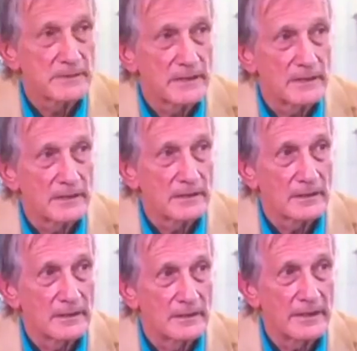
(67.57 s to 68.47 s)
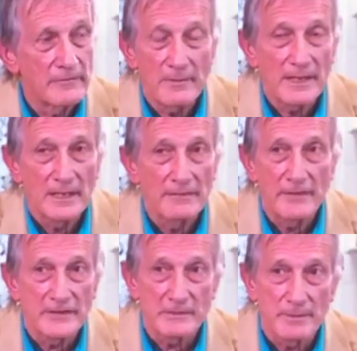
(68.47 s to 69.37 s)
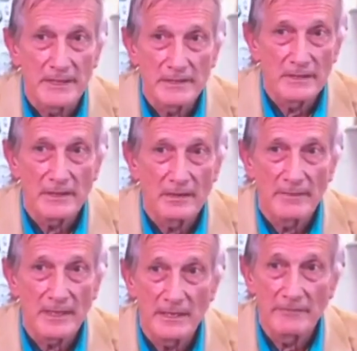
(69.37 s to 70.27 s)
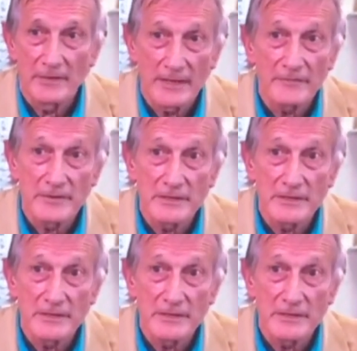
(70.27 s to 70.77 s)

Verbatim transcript: me, you'll never make a living as a painter, you can't make a living, you have to